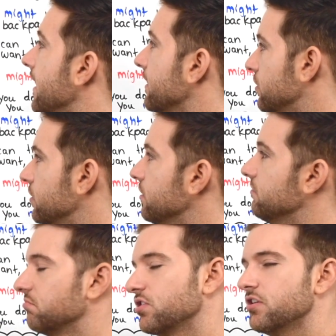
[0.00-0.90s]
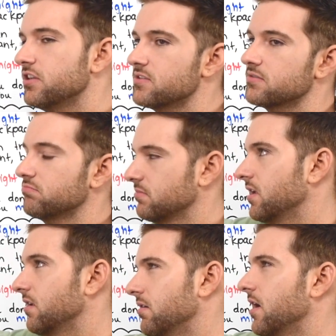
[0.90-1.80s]
And could is
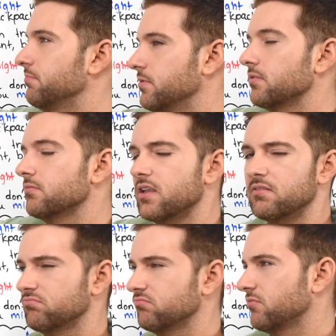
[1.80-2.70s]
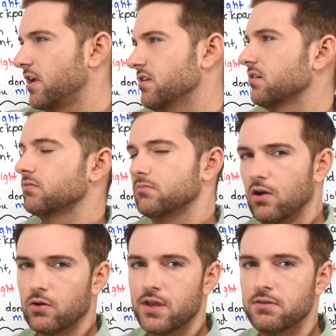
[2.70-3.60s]
up here, like right here,
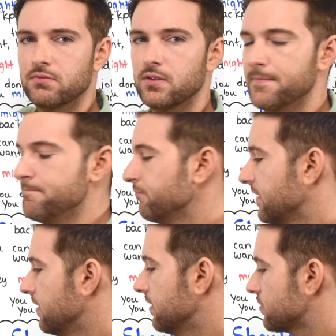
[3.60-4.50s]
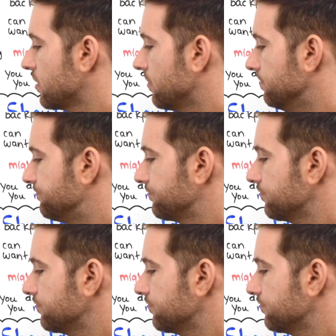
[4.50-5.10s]
okay? So,